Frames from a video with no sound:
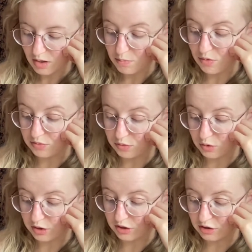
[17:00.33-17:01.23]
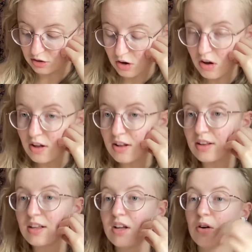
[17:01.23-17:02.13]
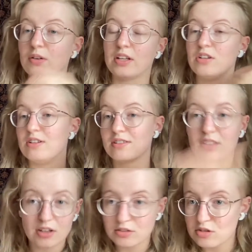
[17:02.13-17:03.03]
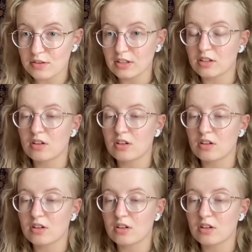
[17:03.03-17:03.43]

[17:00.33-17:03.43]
before your call, or that you discussed during the